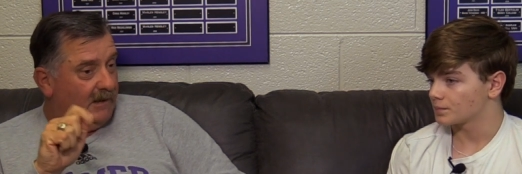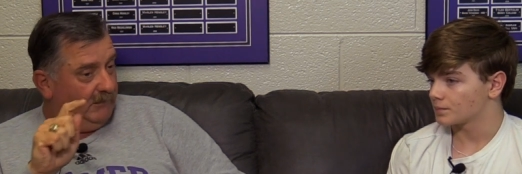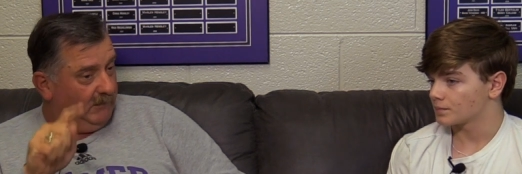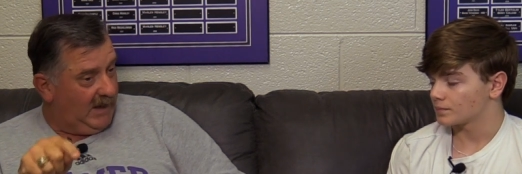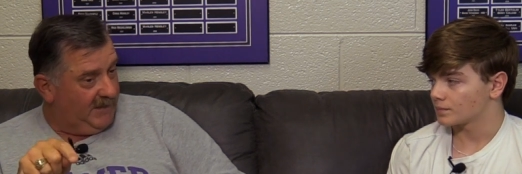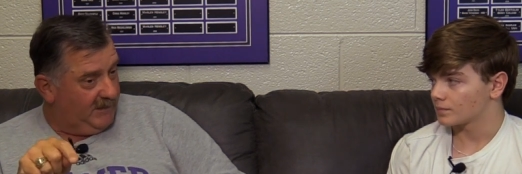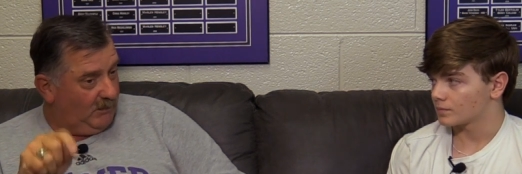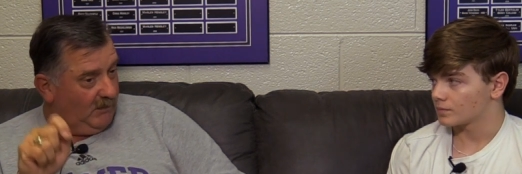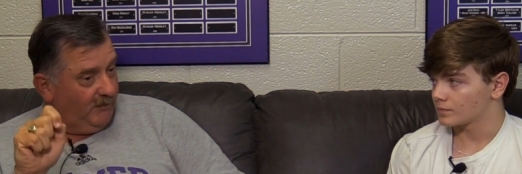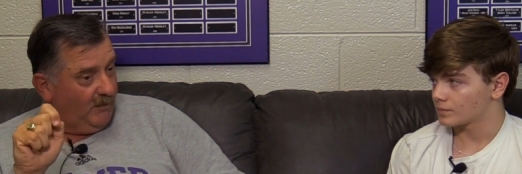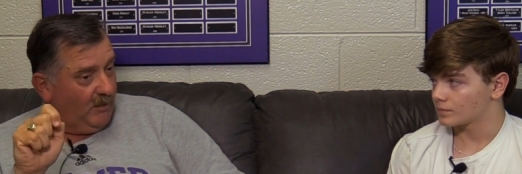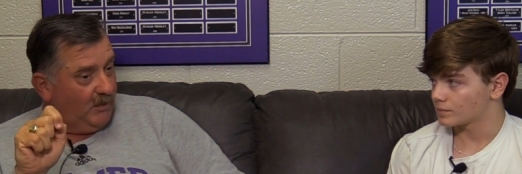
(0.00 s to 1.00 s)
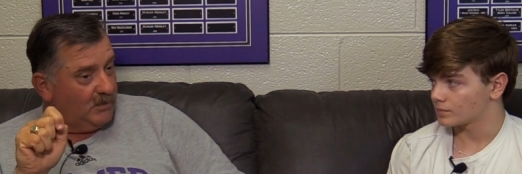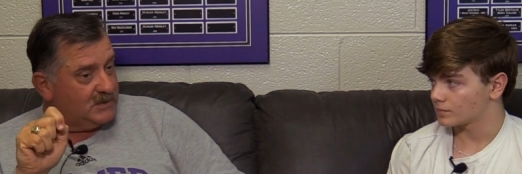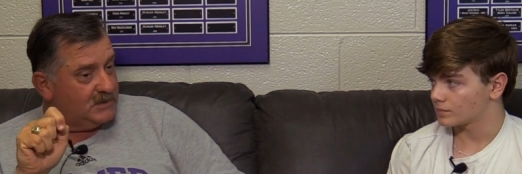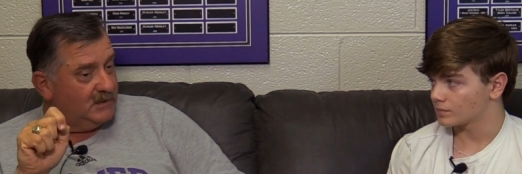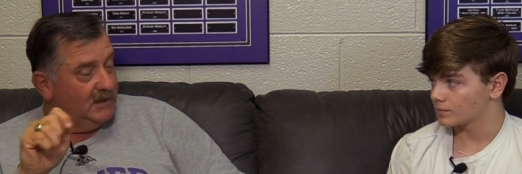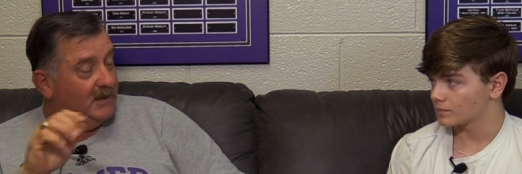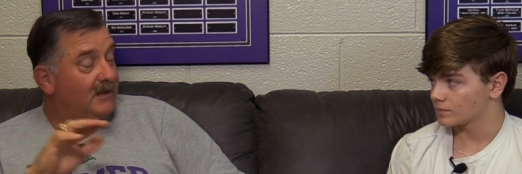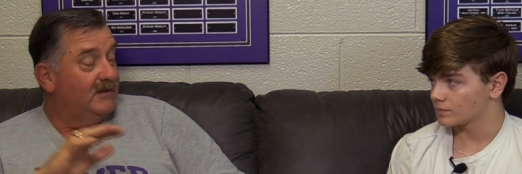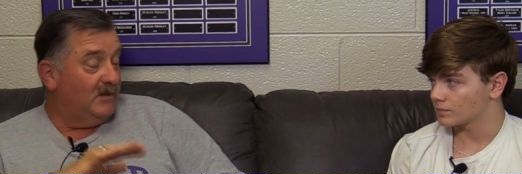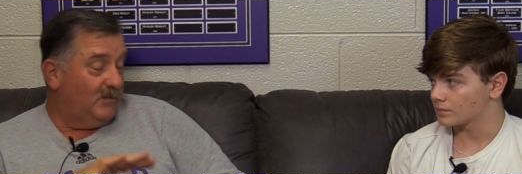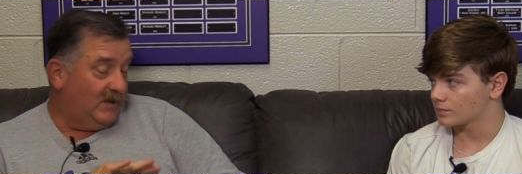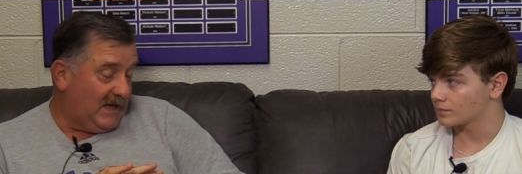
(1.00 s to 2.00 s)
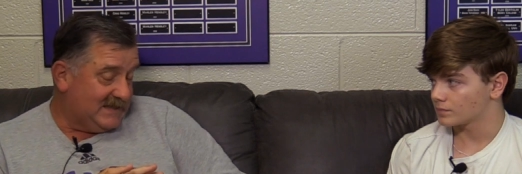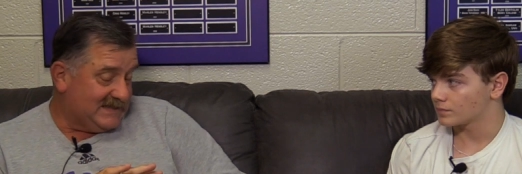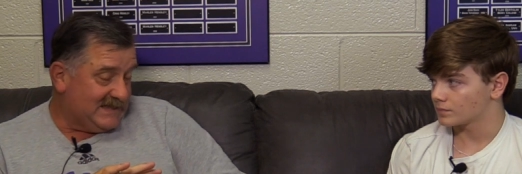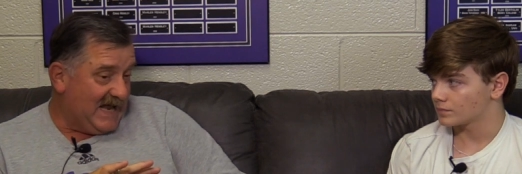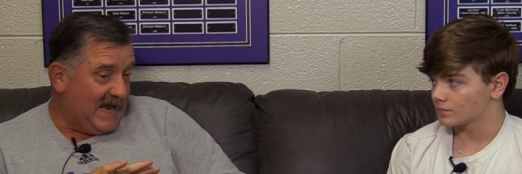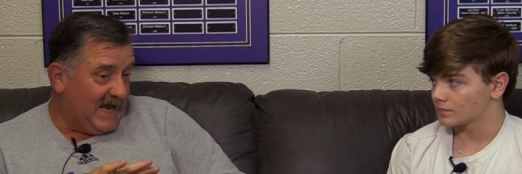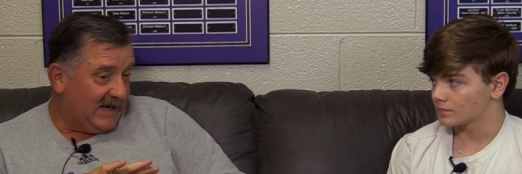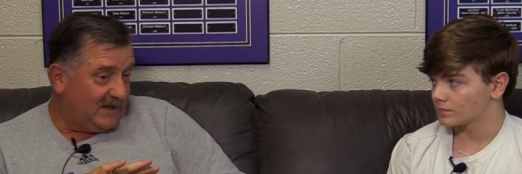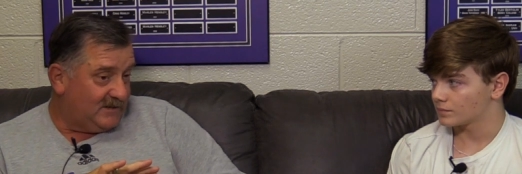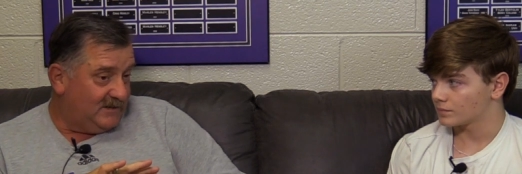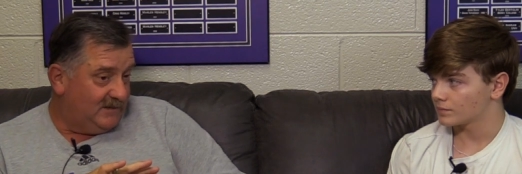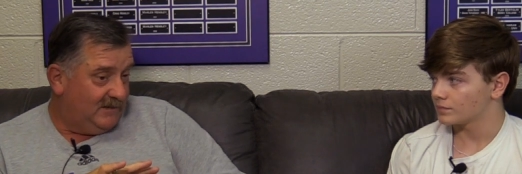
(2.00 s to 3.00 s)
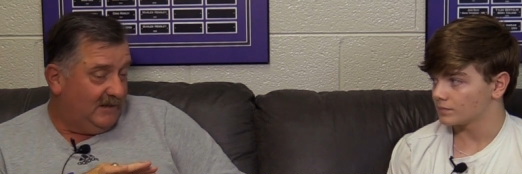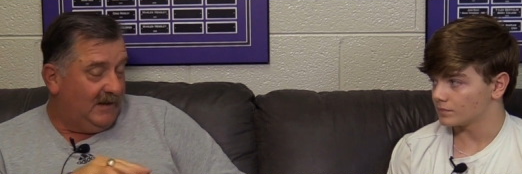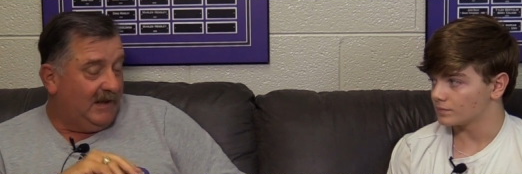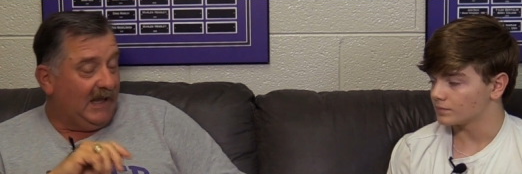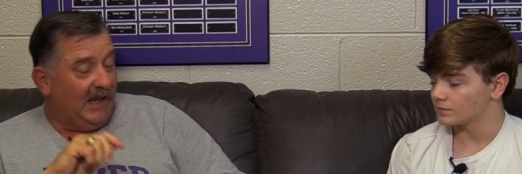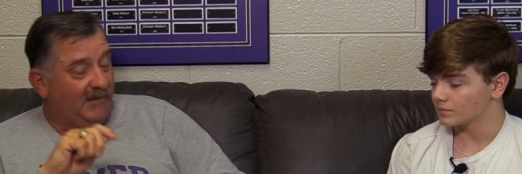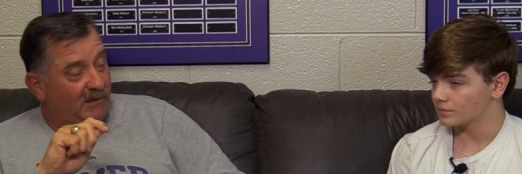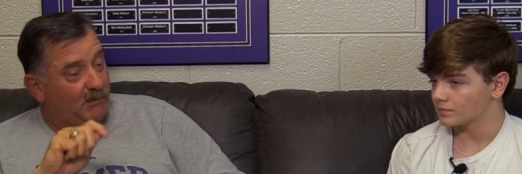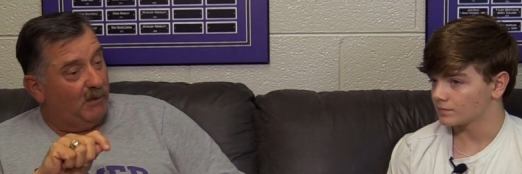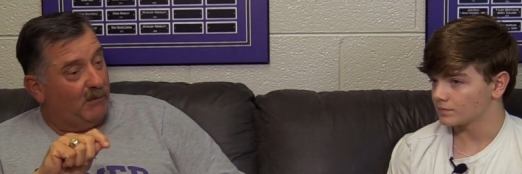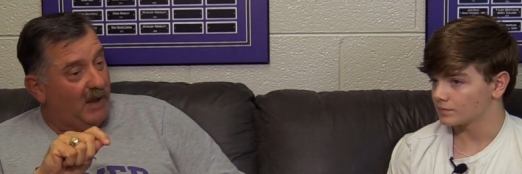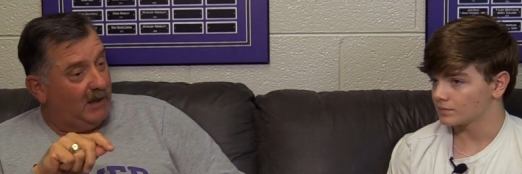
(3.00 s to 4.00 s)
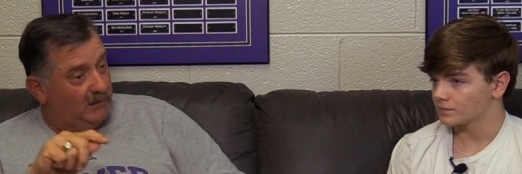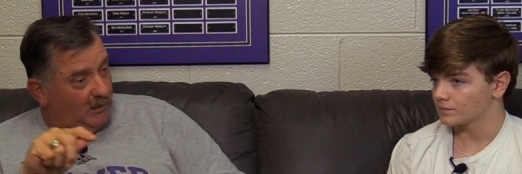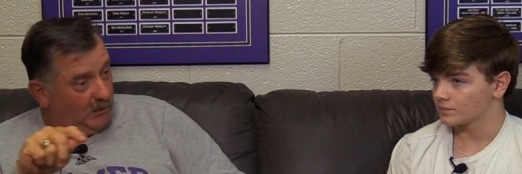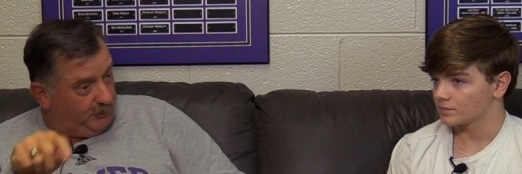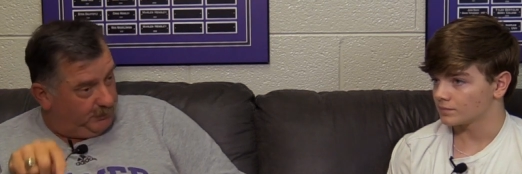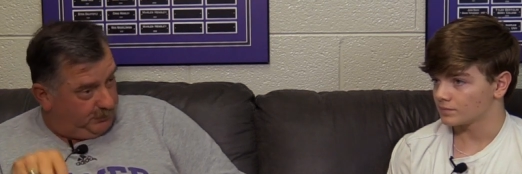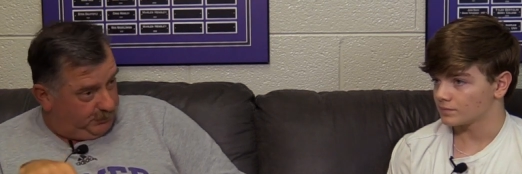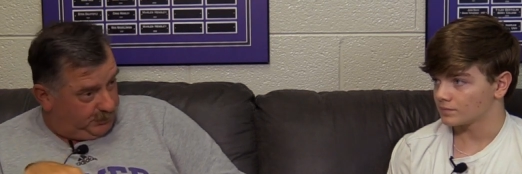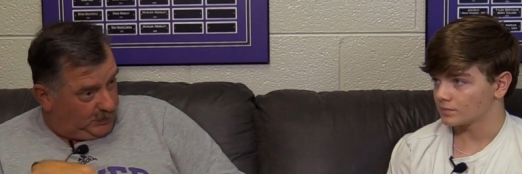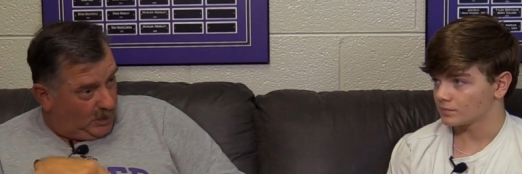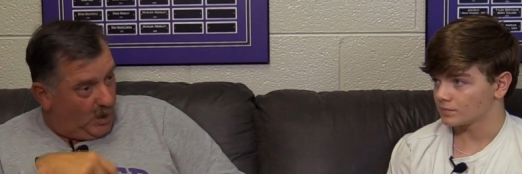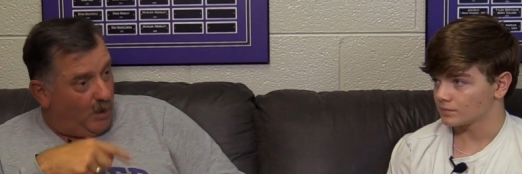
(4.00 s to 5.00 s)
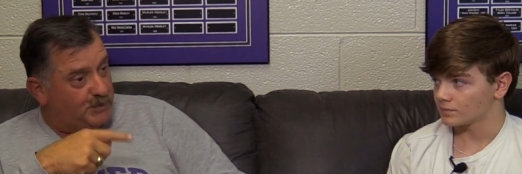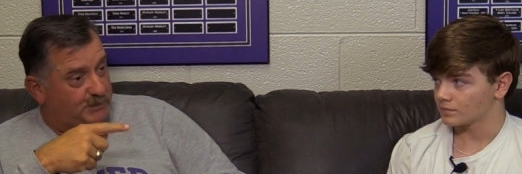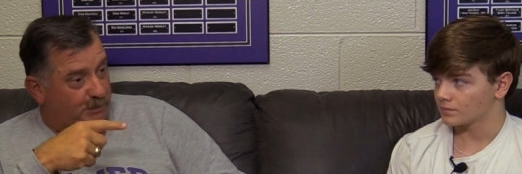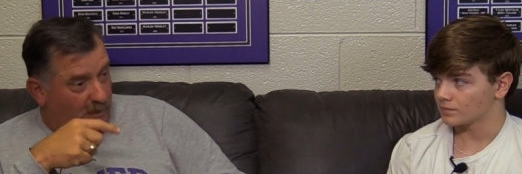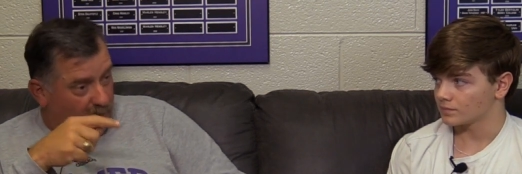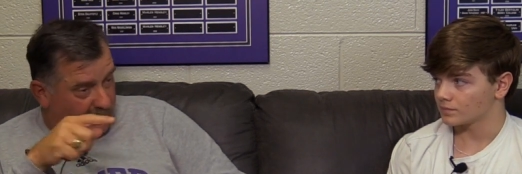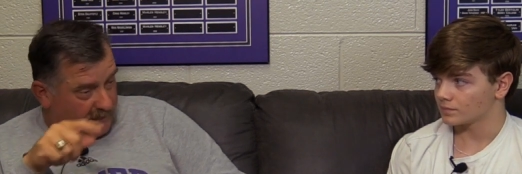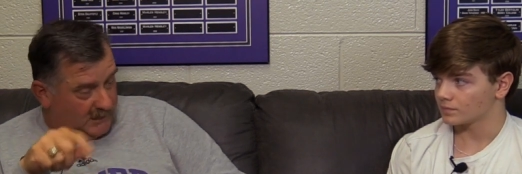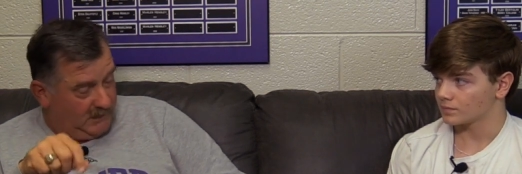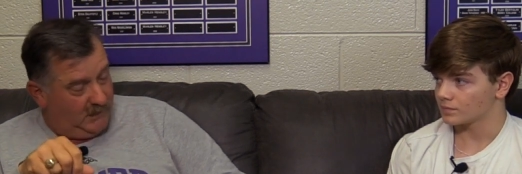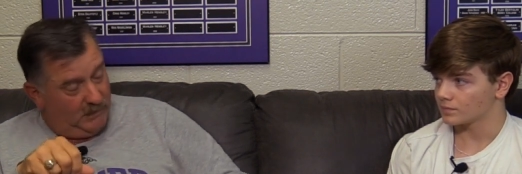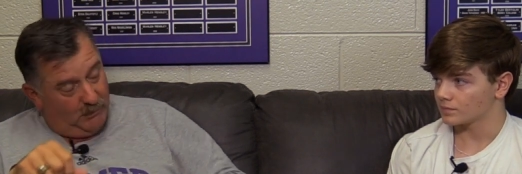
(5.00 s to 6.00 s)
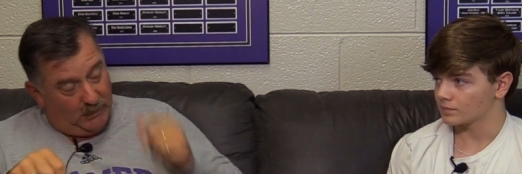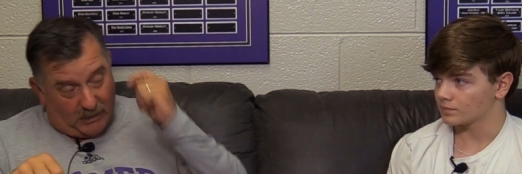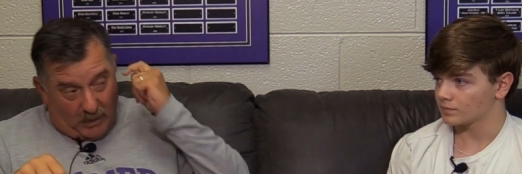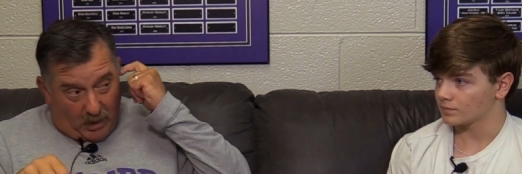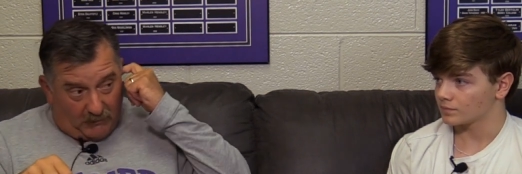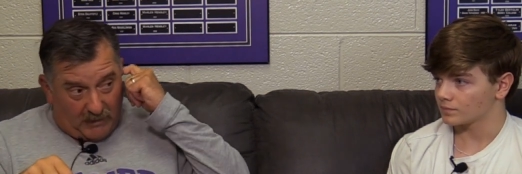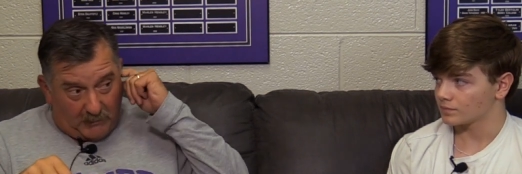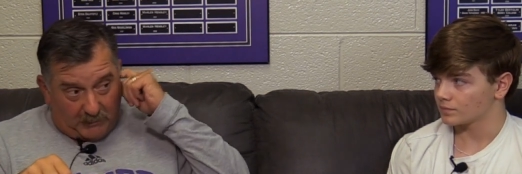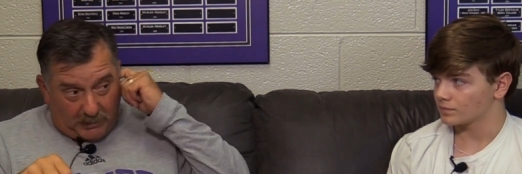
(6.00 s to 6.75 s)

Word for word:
Speaker 1: ran the reverse then we got sacked. And then we ran a little toss play. We called that